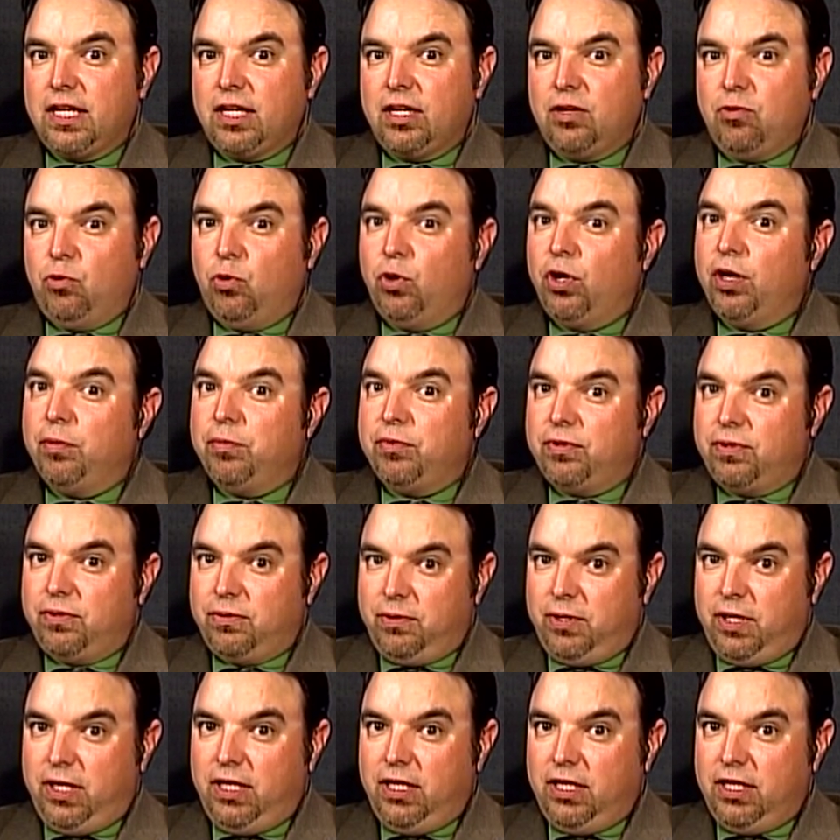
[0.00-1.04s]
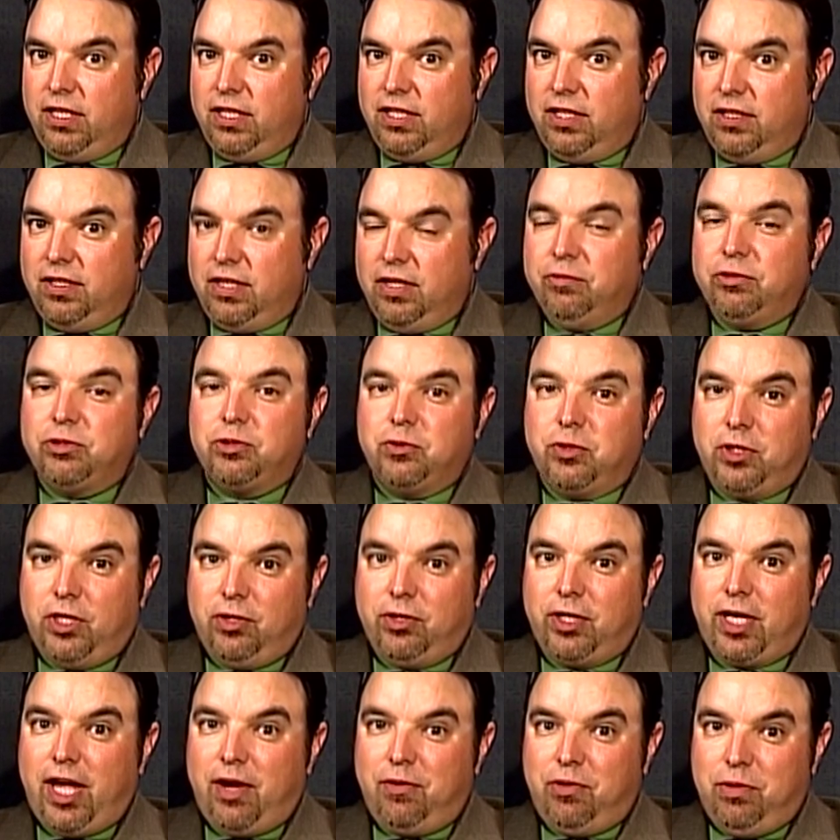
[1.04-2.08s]
wore number 3 and was
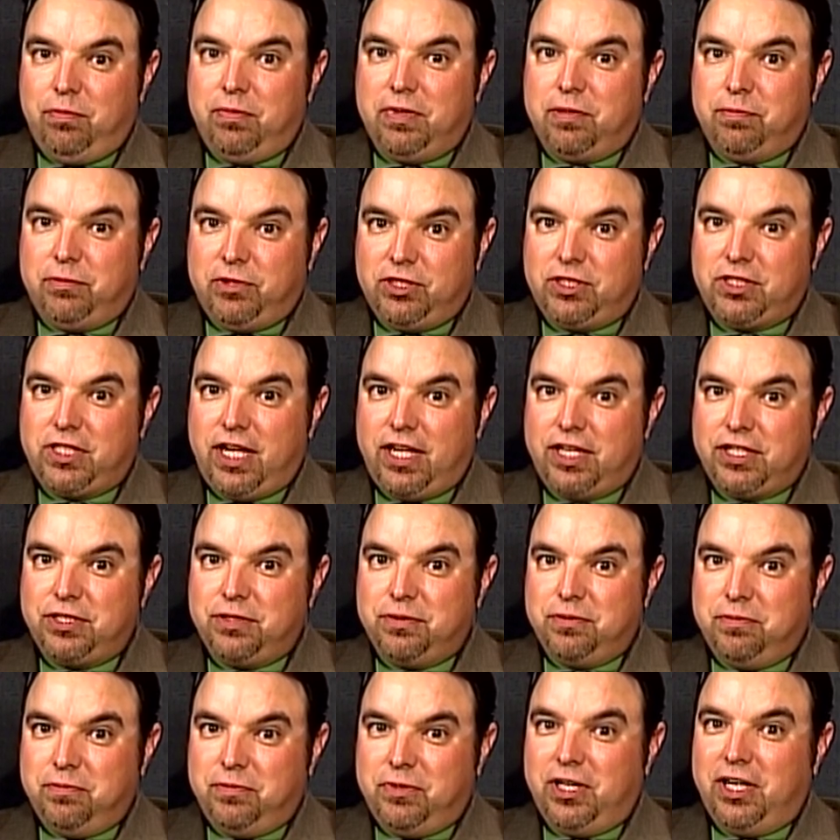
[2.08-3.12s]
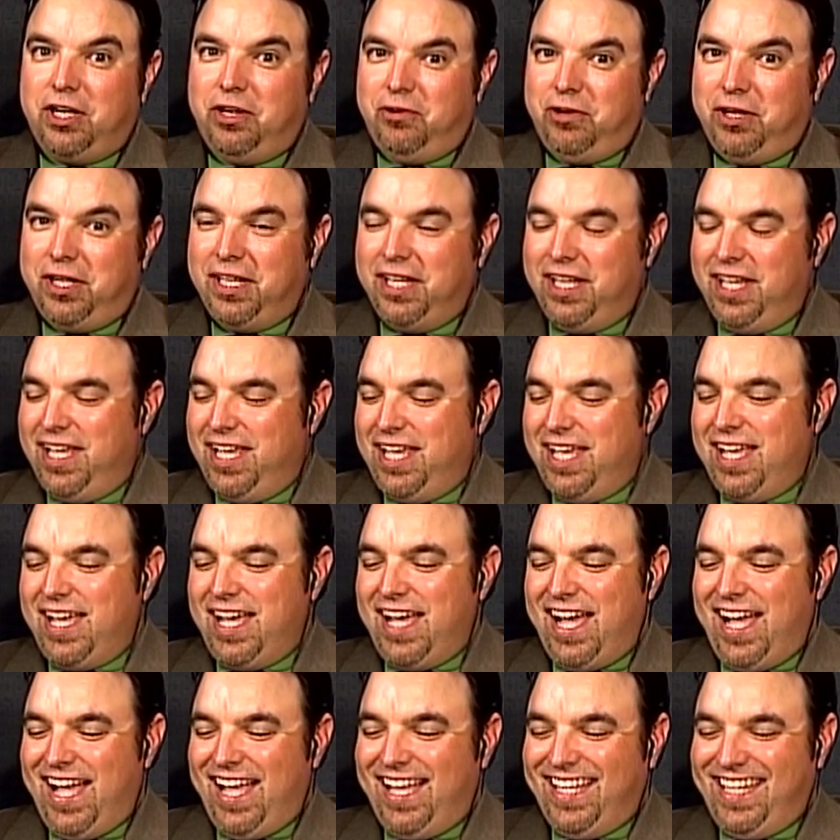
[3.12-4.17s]
another guy with a big mustache. But anyway,
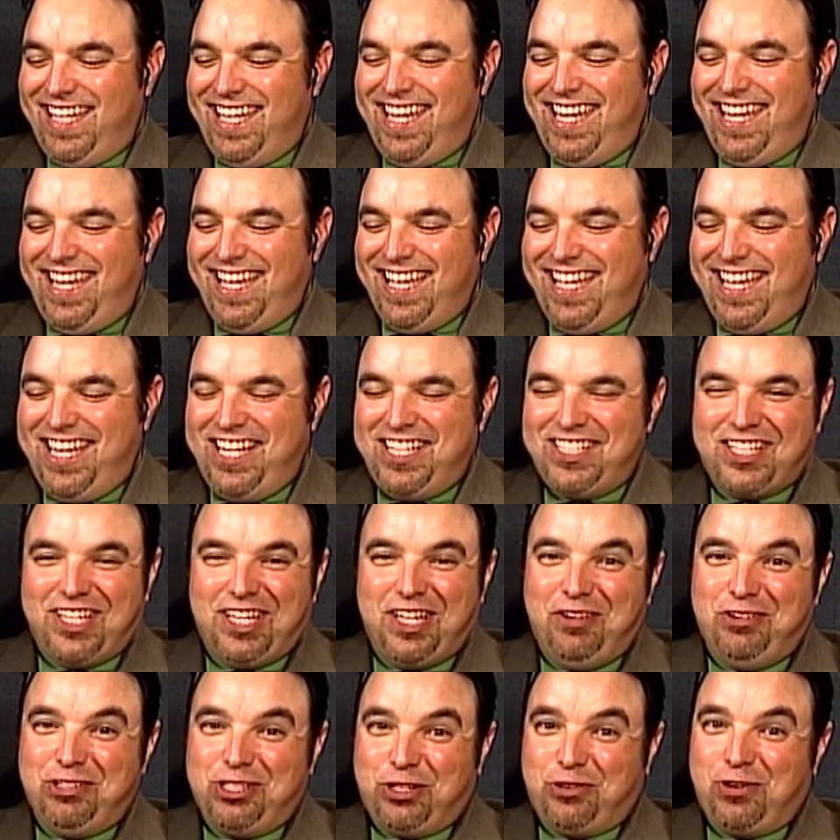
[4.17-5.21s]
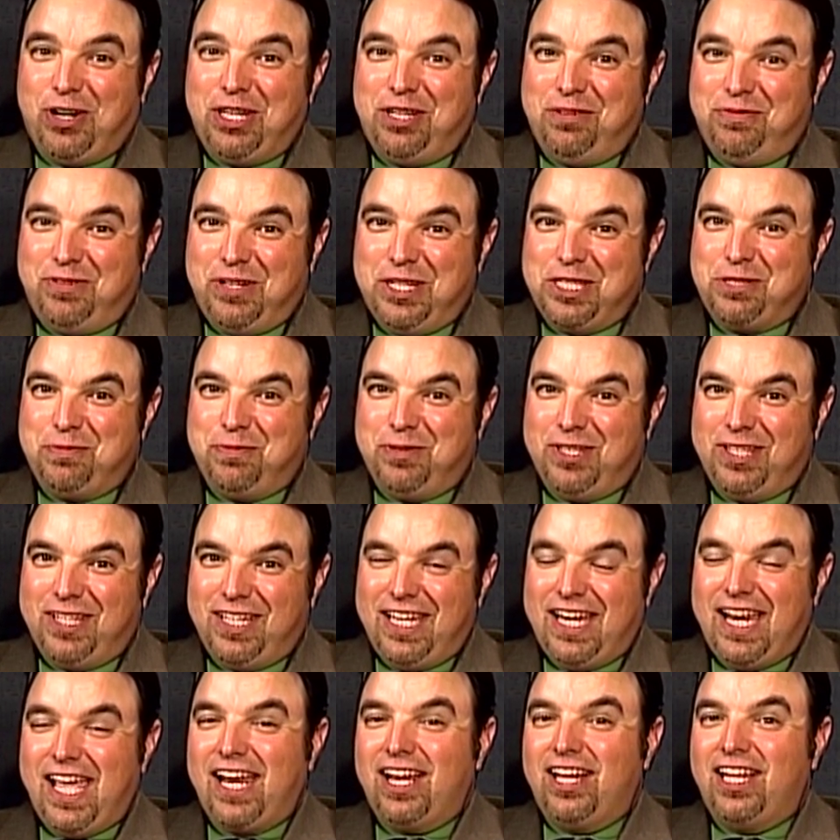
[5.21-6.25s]
he was a great defenseman
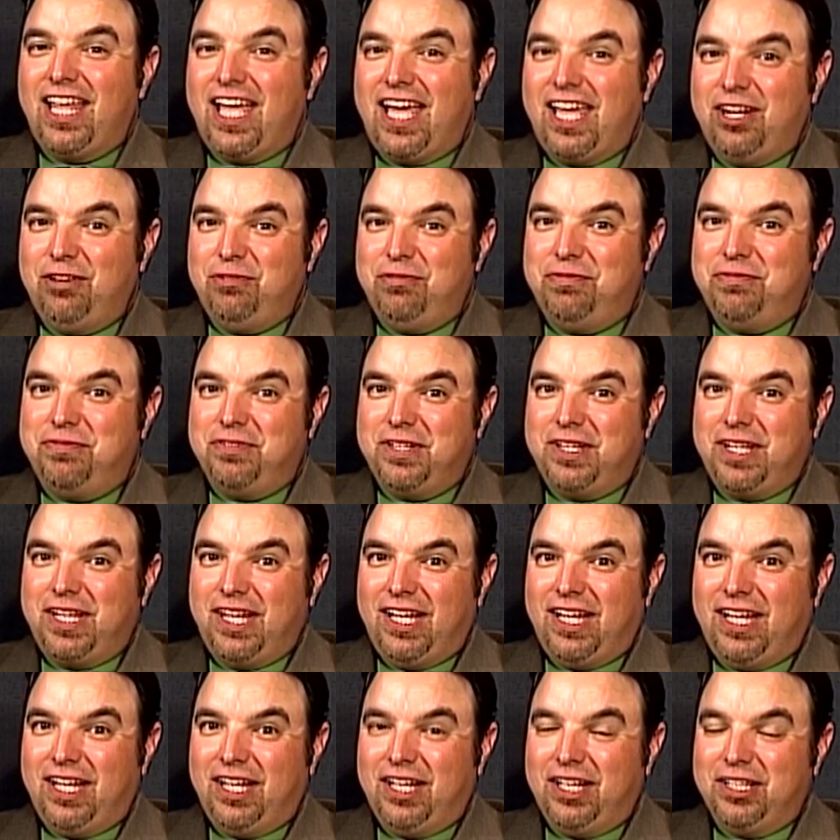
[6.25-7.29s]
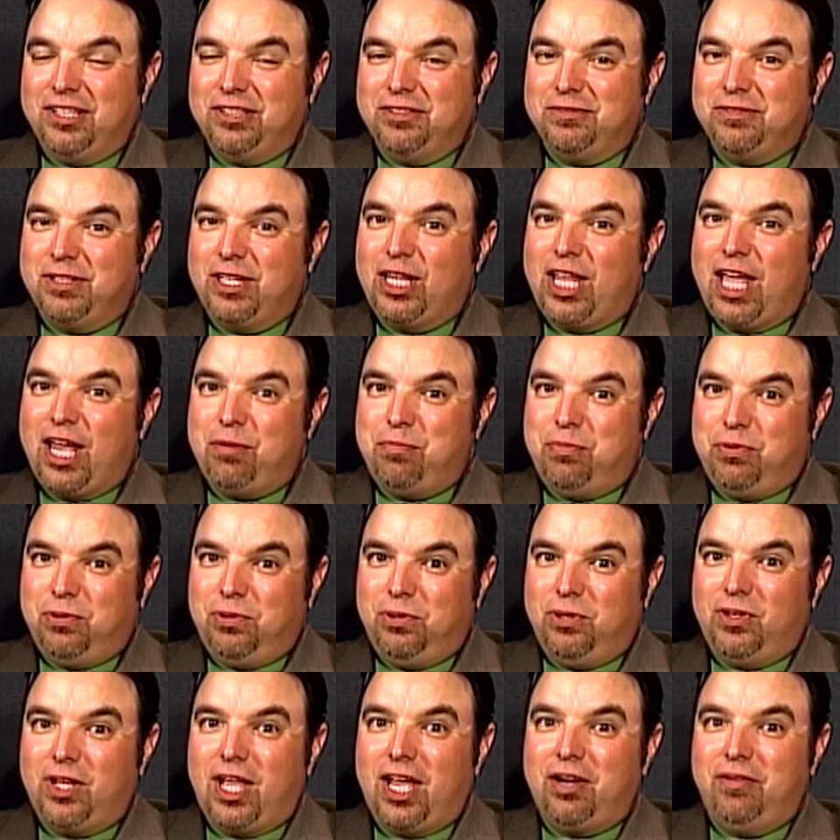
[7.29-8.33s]
and had a lot of
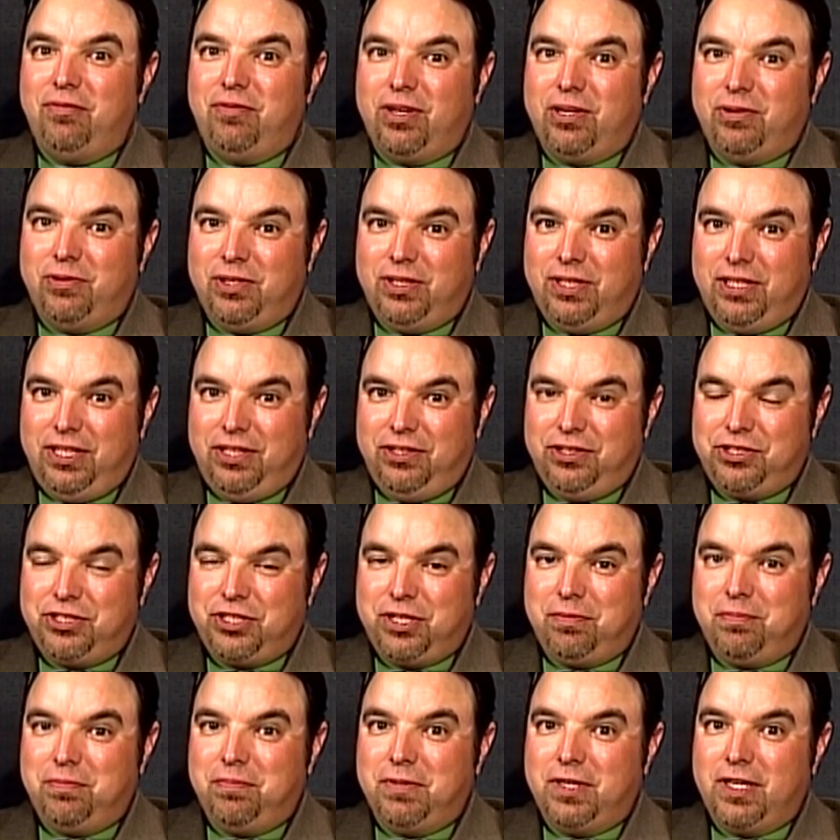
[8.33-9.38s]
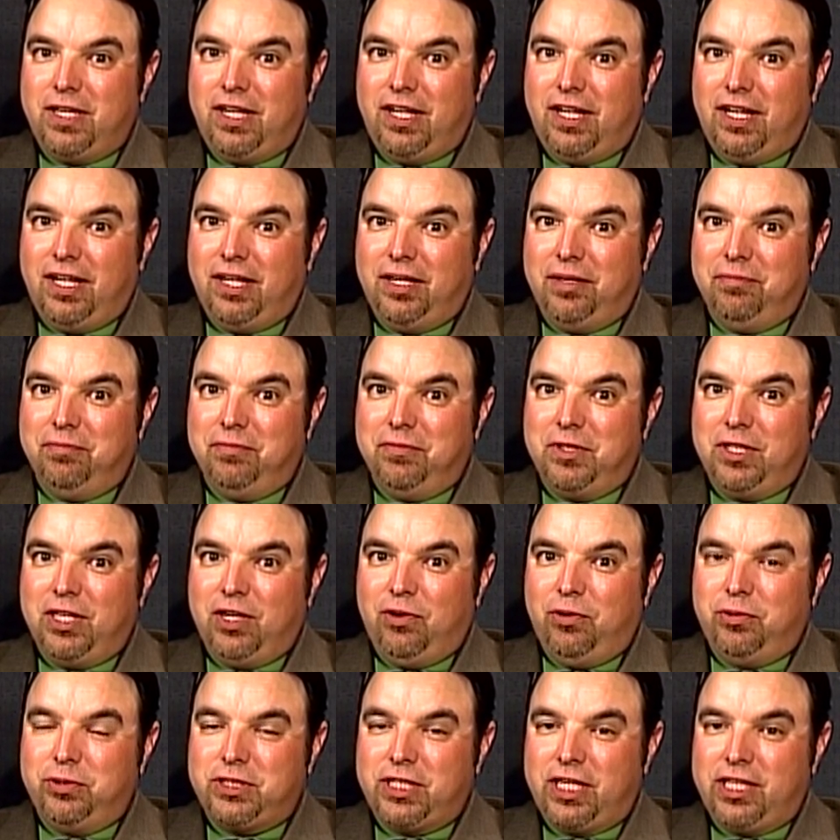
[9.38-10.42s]
pull, a lot of veteran leadership. It
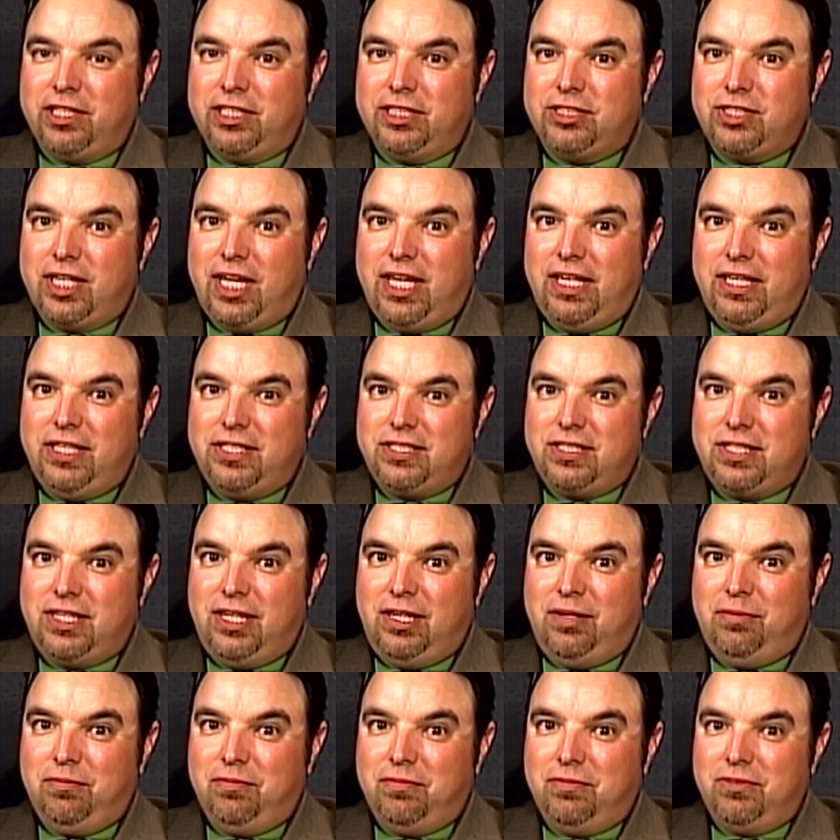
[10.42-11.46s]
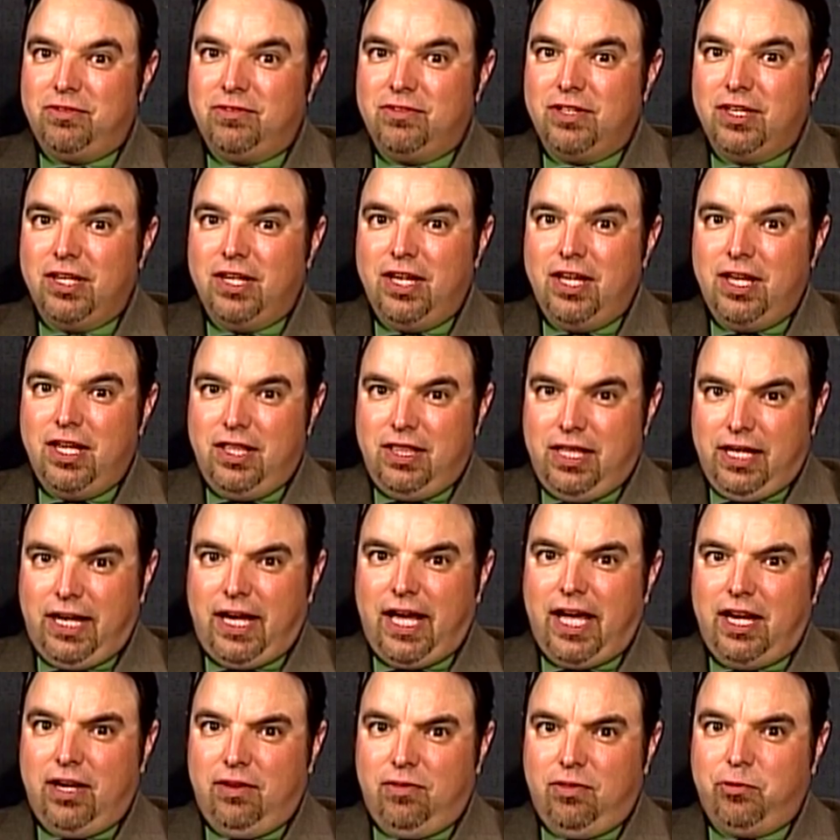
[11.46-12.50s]
was on those '80s teams that
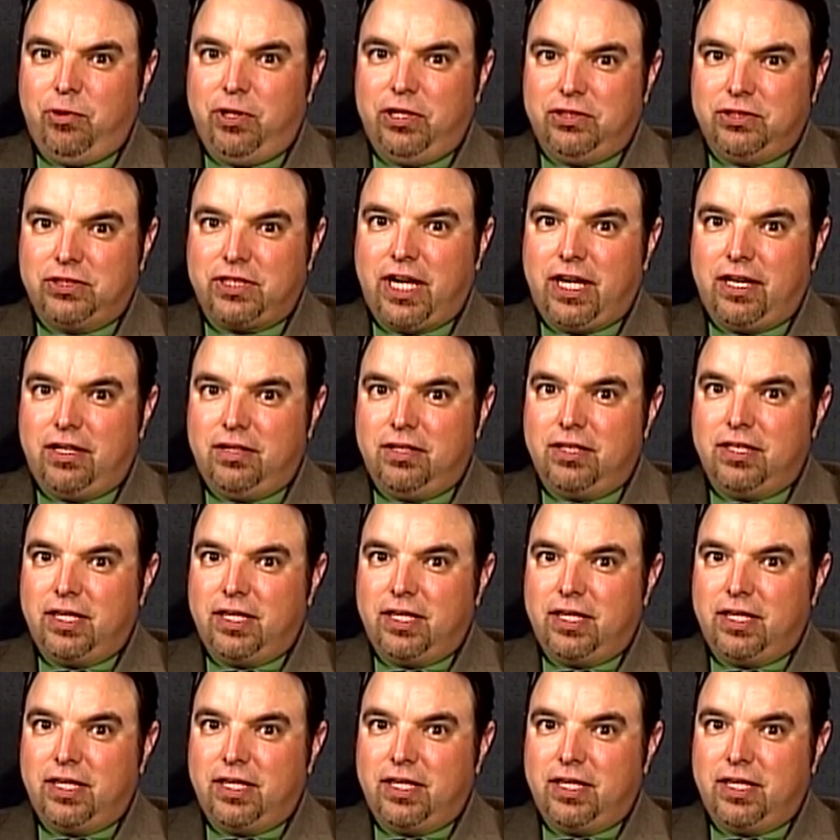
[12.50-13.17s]
kind of the Whalers got